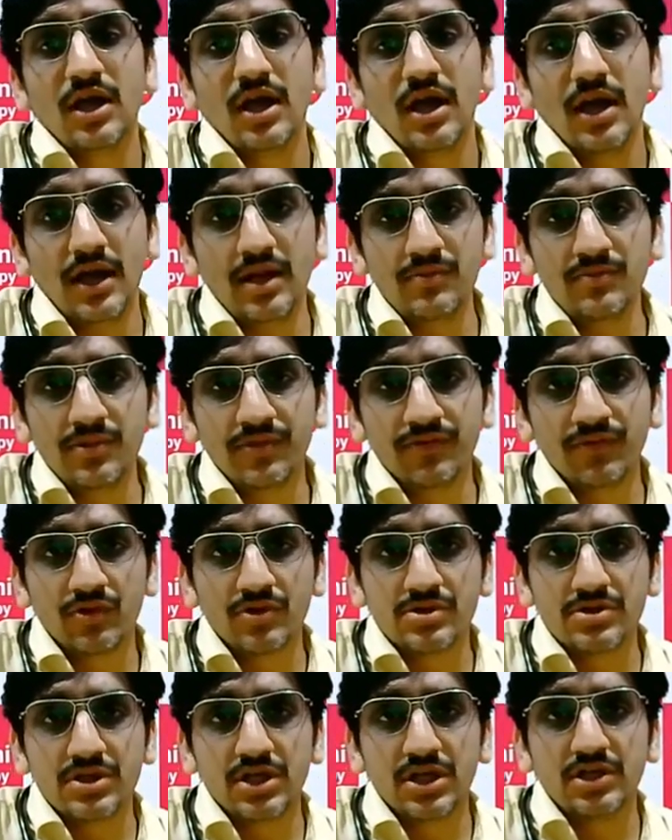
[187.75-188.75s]
And
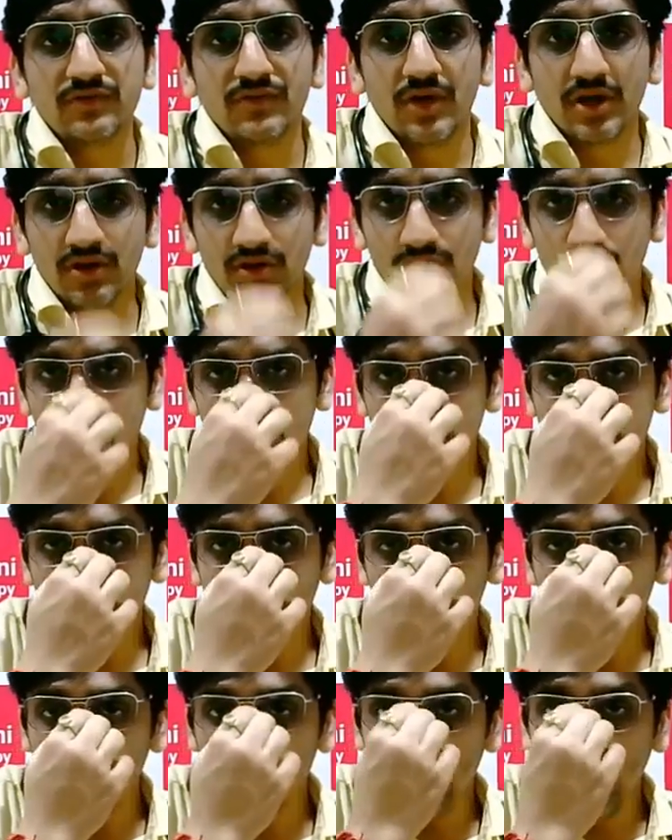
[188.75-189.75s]
before stage one,
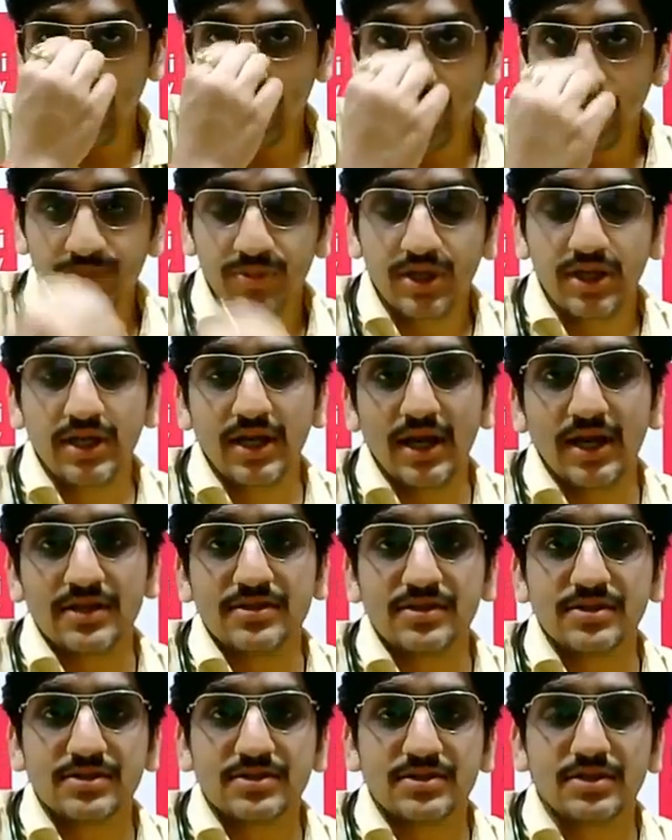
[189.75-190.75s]
also you have a
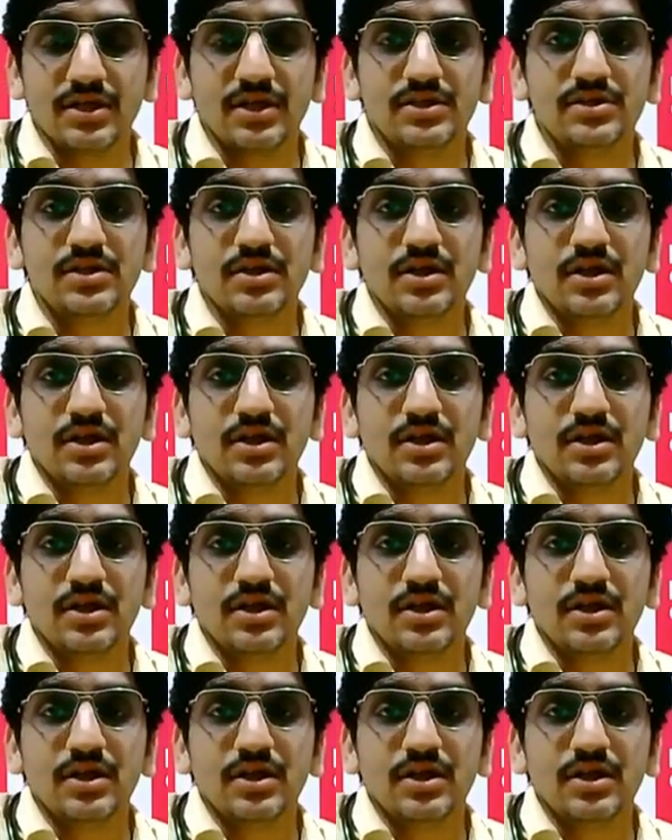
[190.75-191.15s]
pre-cancerous stage